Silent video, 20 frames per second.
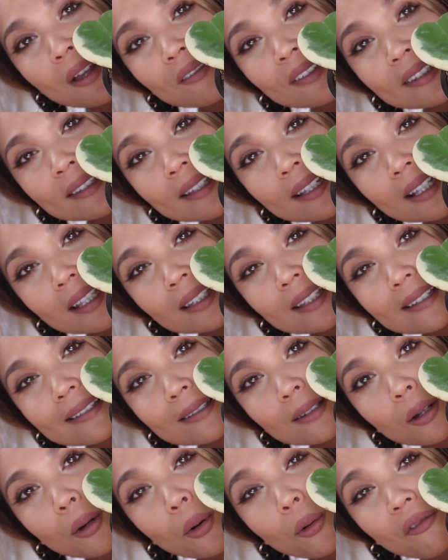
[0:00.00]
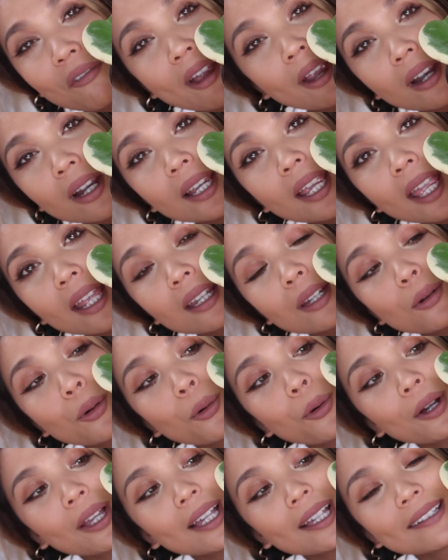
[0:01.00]
I've seen these variegated
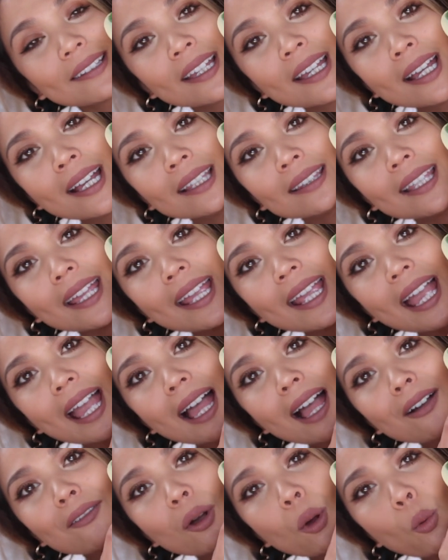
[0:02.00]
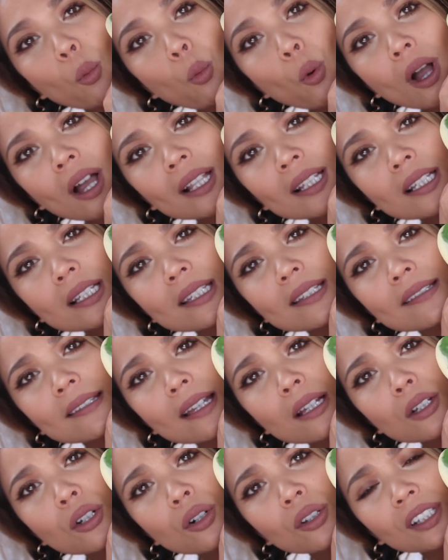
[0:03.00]
Hoyas. They have one
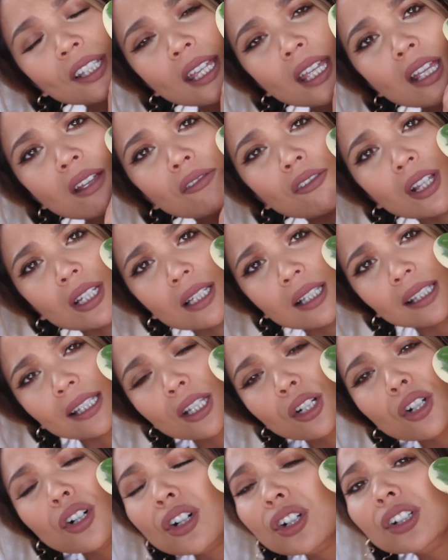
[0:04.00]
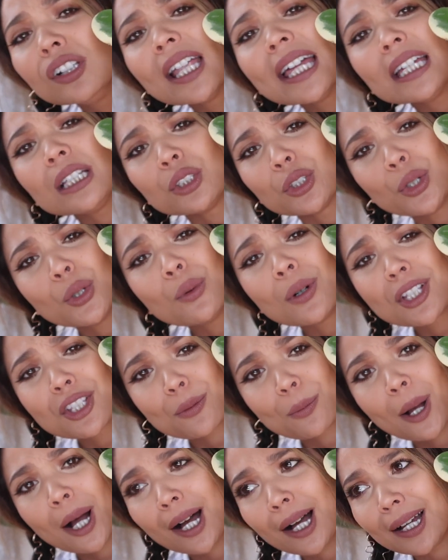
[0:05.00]
single leaf in a little like like two
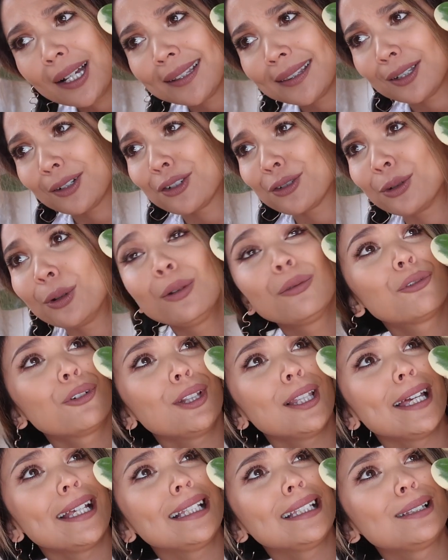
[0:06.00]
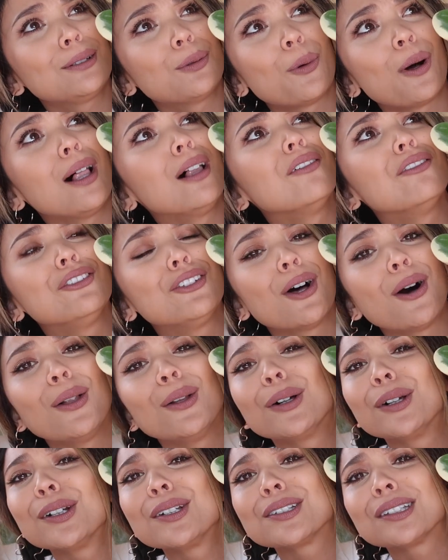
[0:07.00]
inch pot and they're sold for like
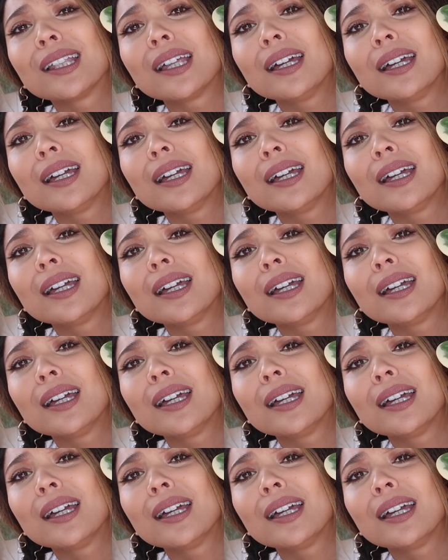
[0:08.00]
$12.